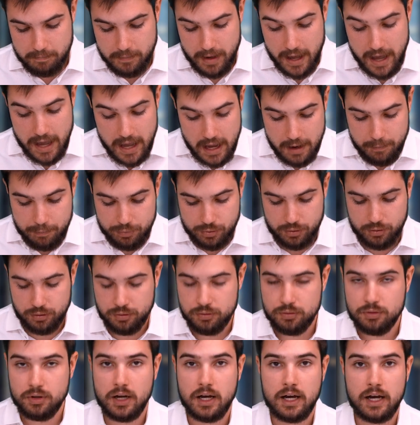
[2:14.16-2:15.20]

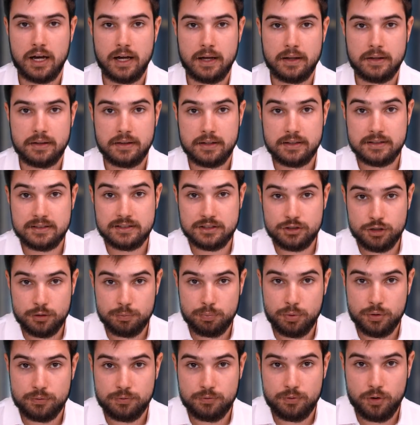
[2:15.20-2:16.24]
April, the
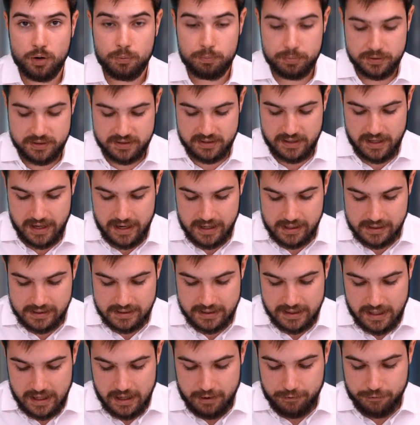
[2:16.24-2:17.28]

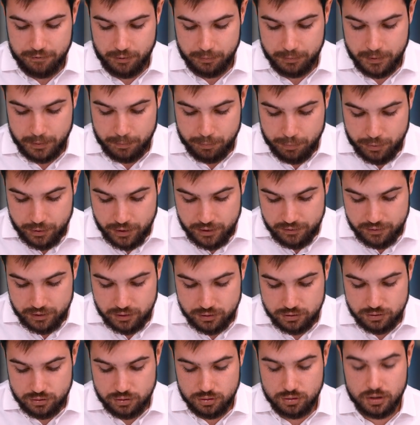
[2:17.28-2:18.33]
0.4% from the
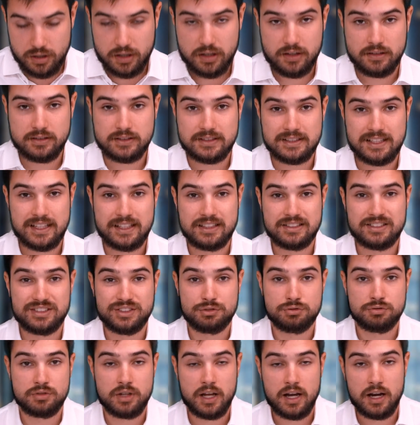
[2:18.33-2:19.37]
previous to the
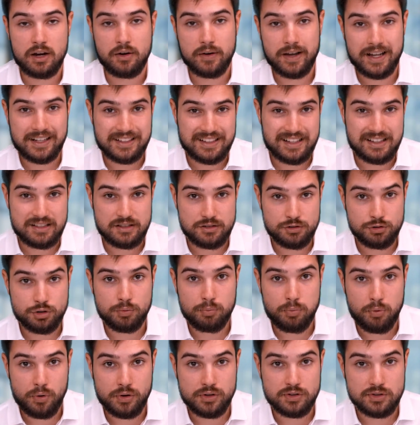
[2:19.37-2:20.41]
consensus now at
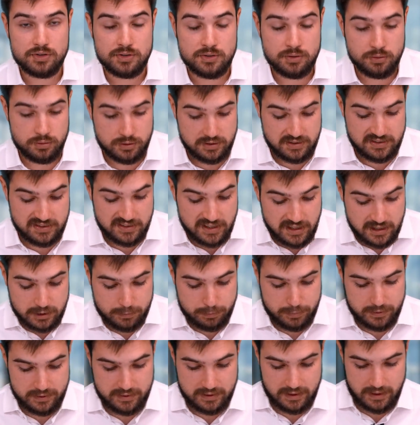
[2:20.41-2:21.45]

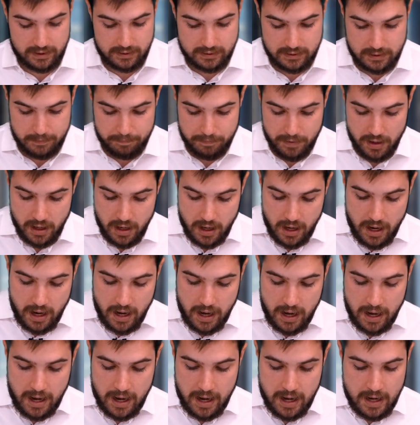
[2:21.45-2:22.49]
0.06%.
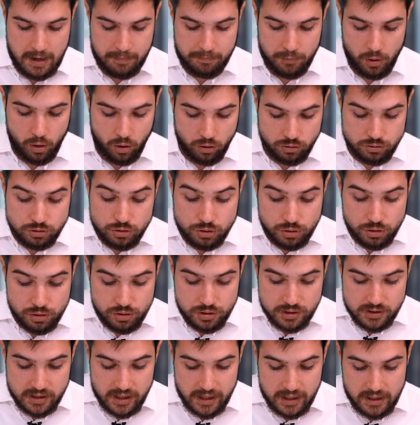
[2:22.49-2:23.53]
On
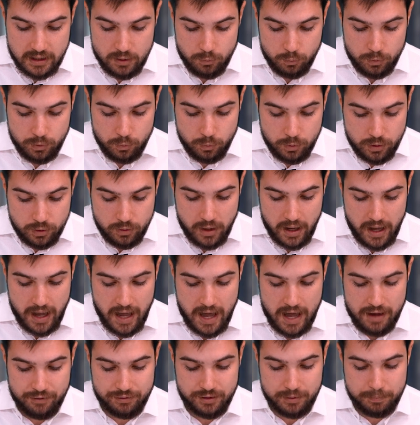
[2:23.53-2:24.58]
Tuesday, we will
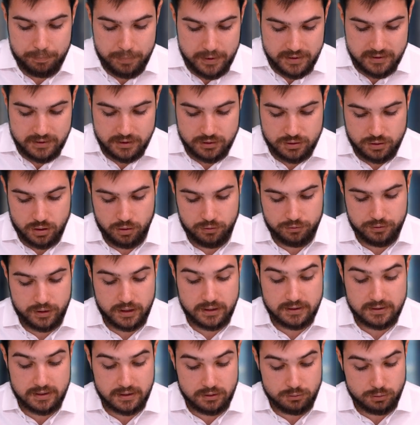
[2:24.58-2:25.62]
have the business
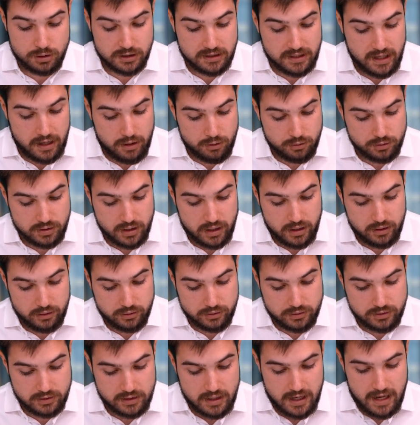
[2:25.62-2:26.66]
confidence and retail
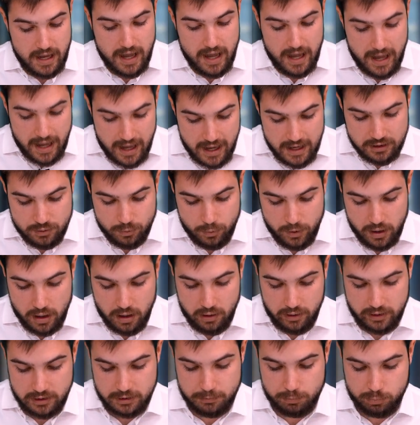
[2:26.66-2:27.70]
sales, as
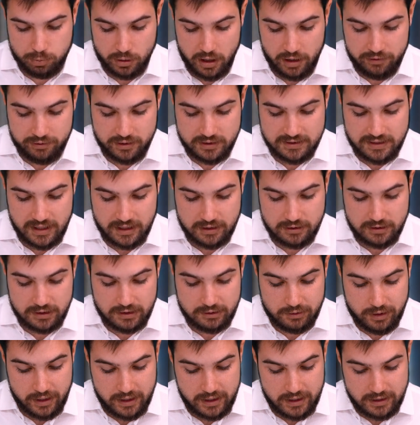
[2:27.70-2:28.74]
well as private sector
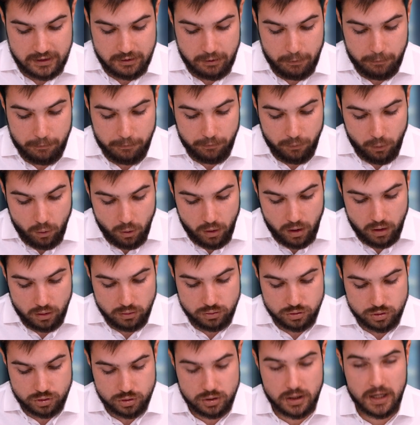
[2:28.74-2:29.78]
credit for
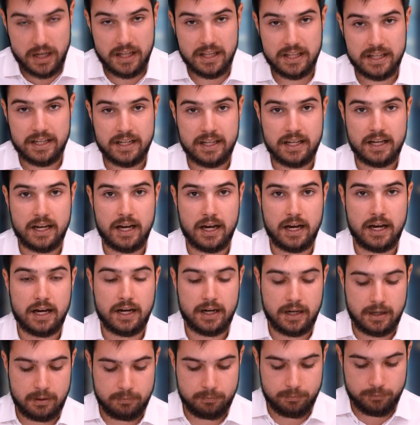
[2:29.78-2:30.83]
Australia,
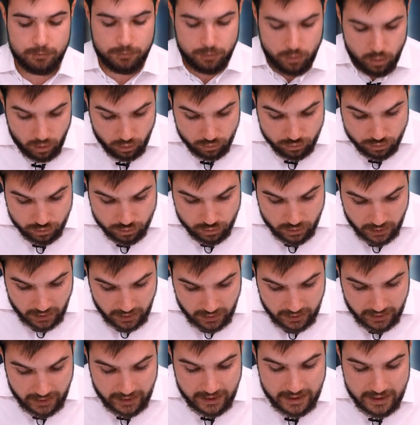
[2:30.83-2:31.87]

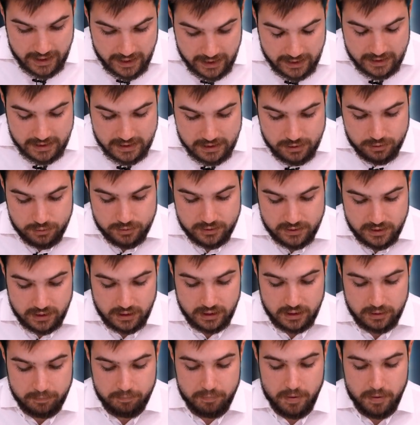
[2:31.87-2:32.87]
and New Zealand.